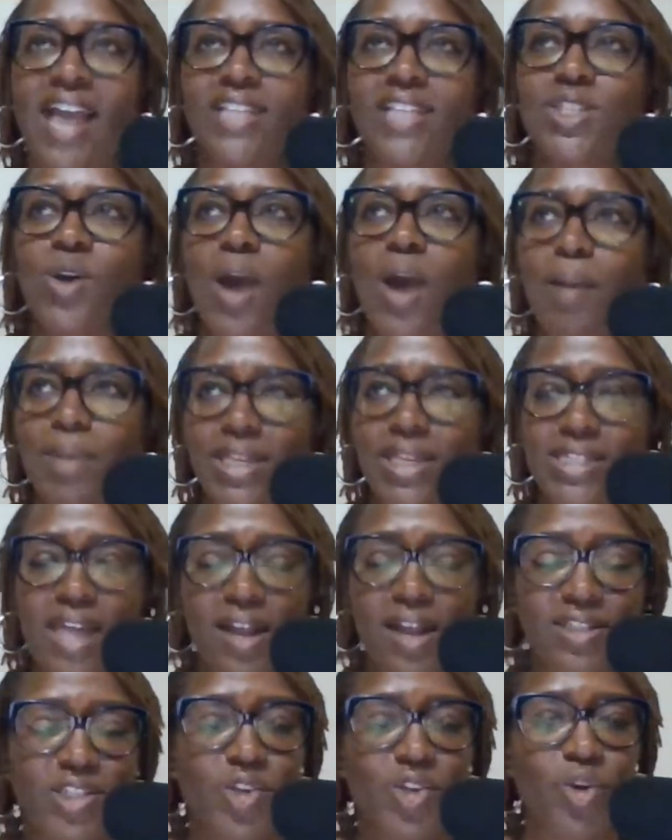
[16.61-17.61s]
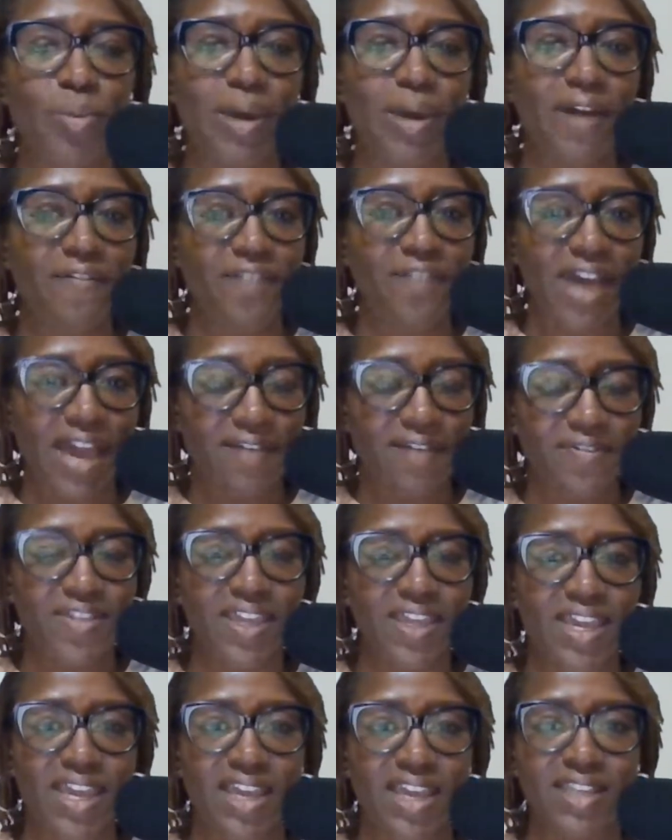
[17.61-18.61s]
So I'm gonna talk to you about five
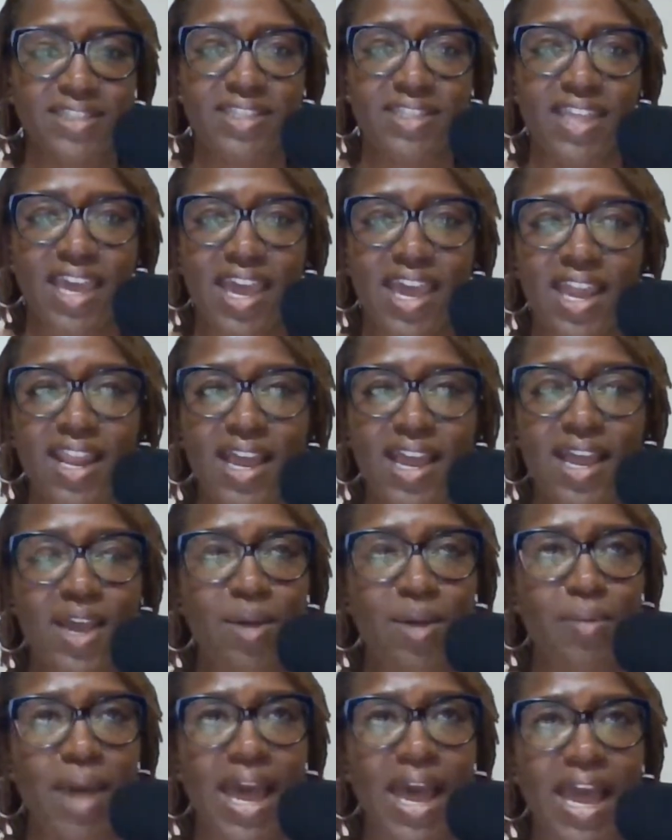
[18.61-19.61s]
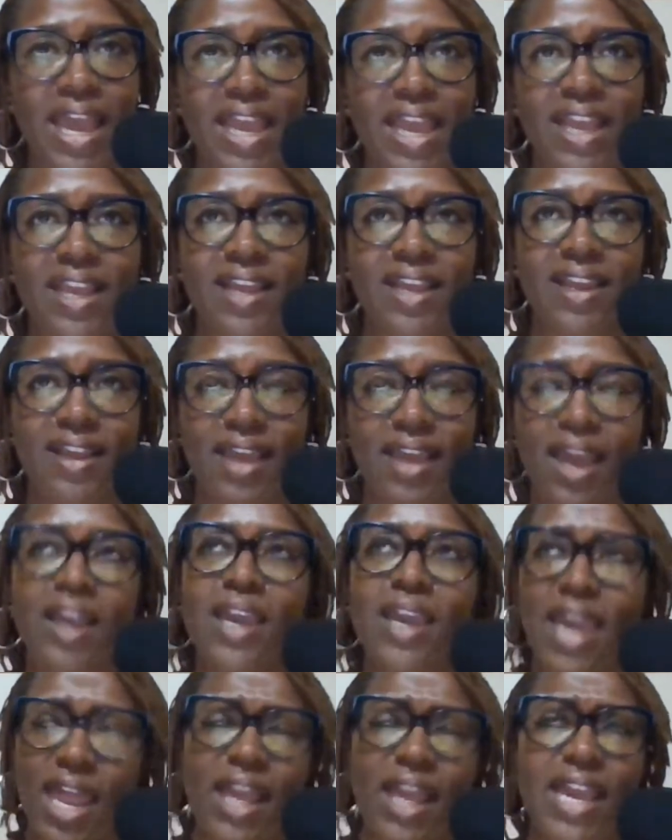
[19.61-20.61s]
things that kind
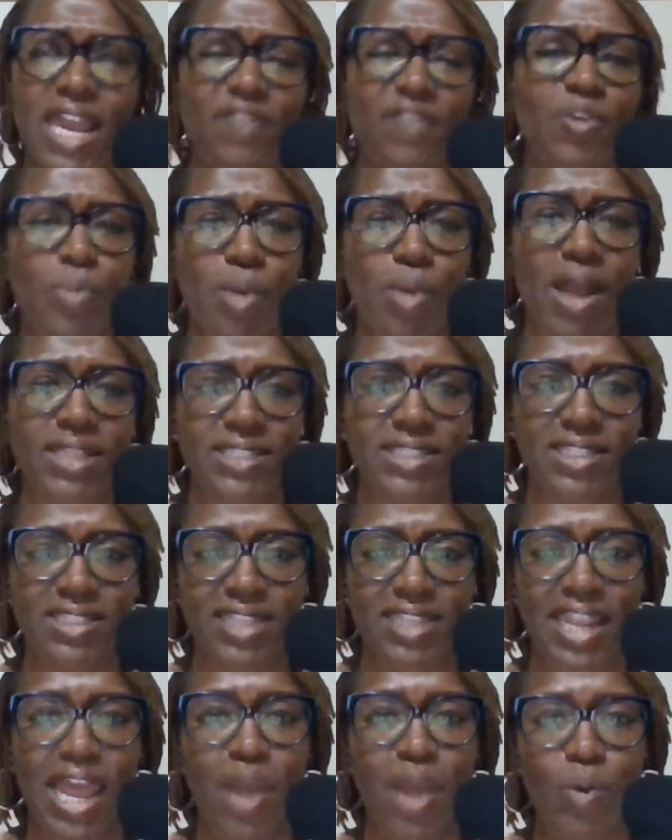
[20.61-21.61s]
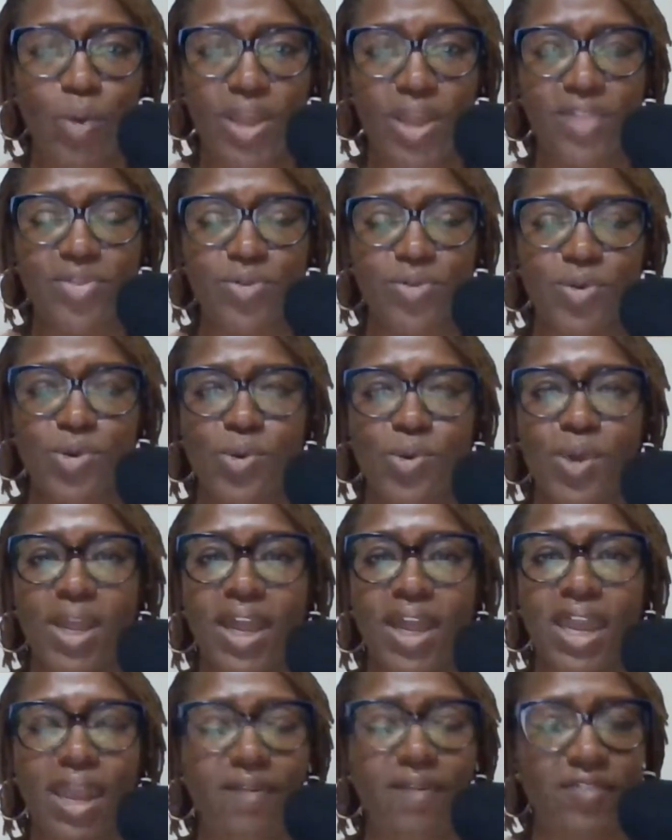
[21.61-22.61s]
of a process that I went through,
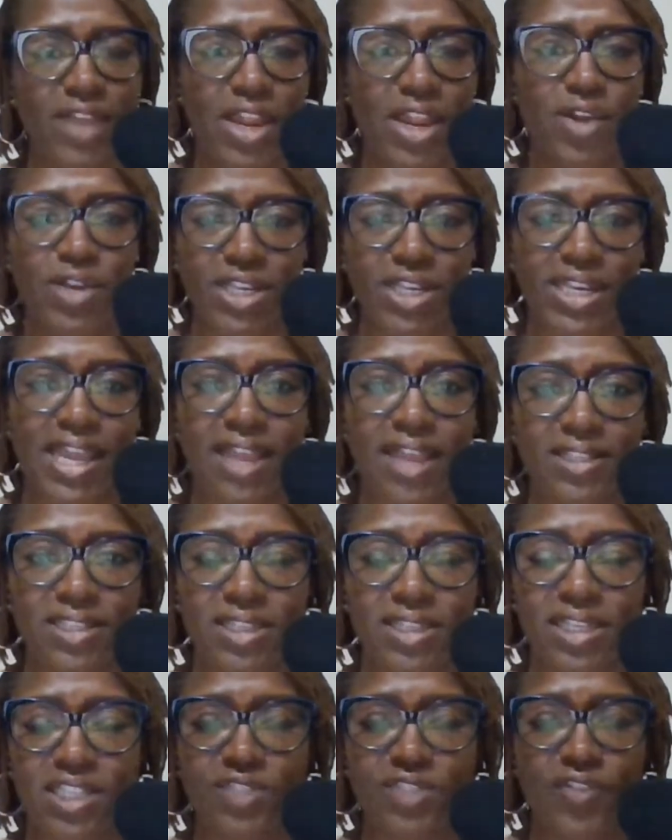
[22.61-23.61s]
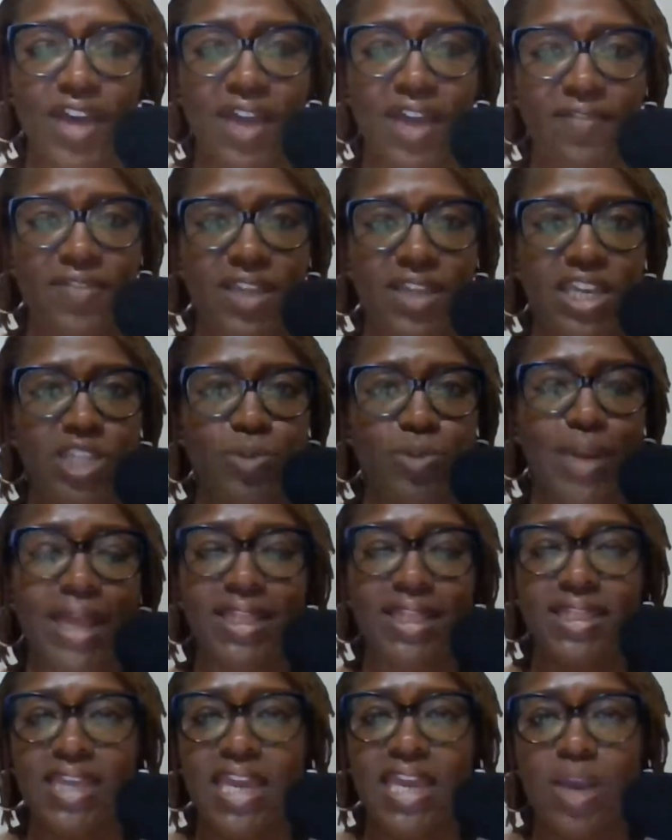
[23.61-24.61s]
and I've narrowed it down to these five things. But
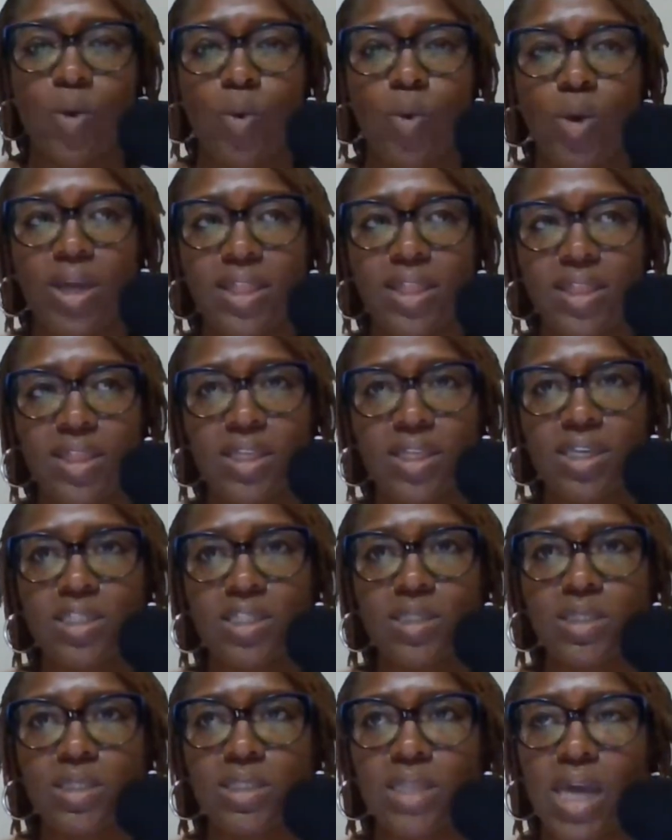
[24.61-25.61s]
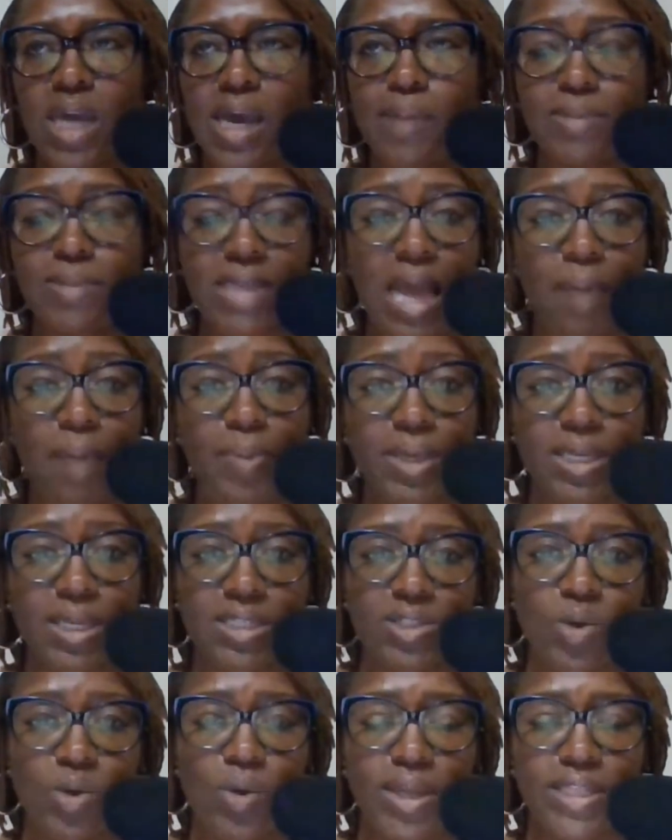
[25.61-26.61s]
I think what this topic
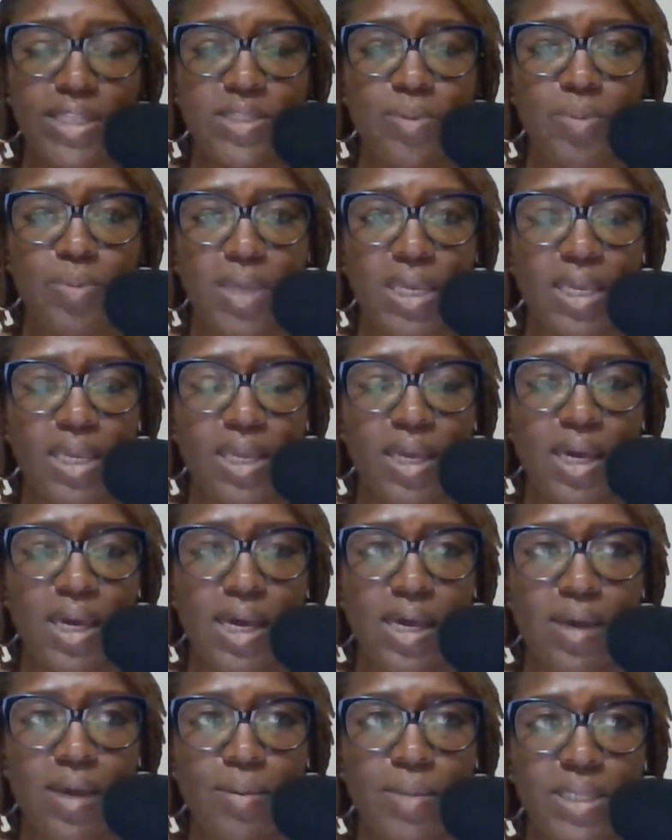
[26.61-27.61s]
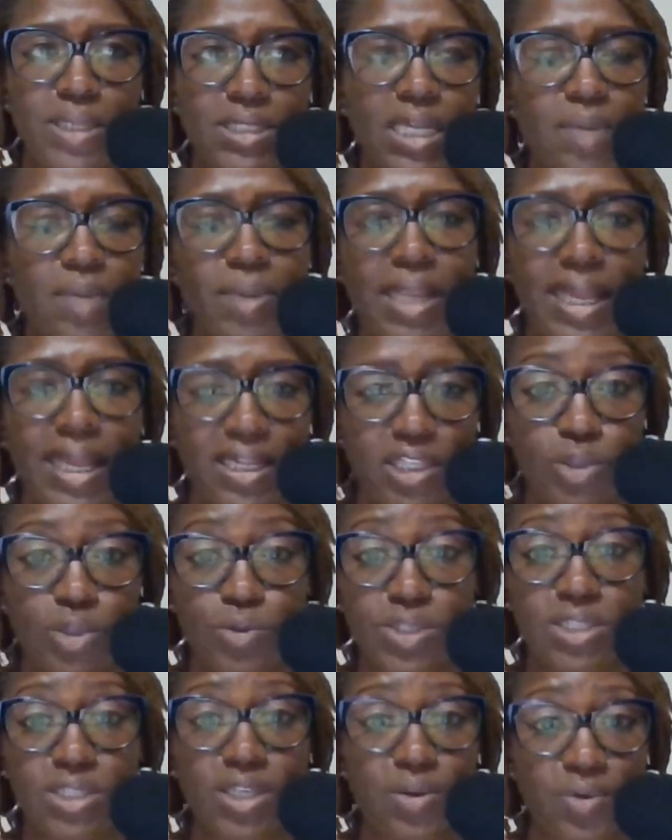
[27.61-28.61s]
is going to be, it's gonna be like a
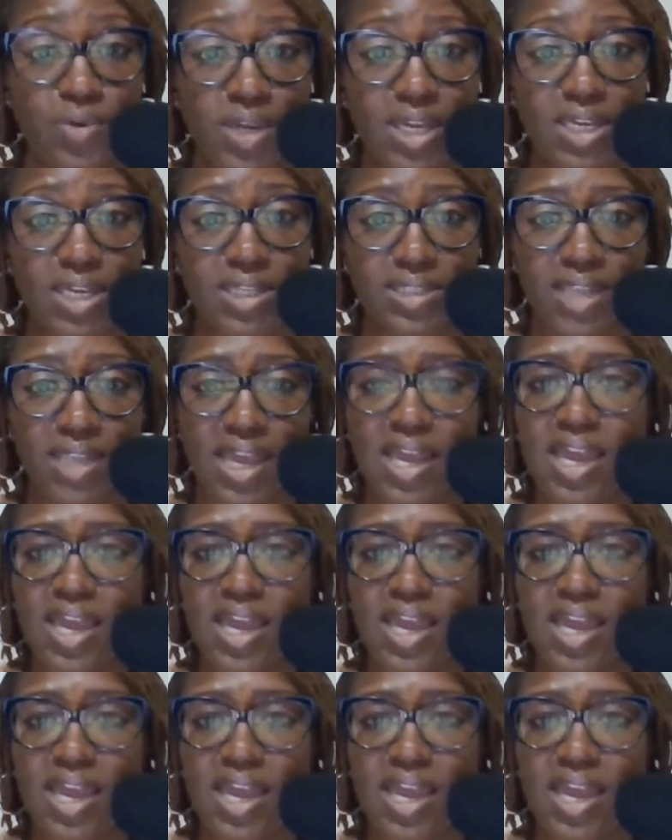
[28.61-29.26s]
little series.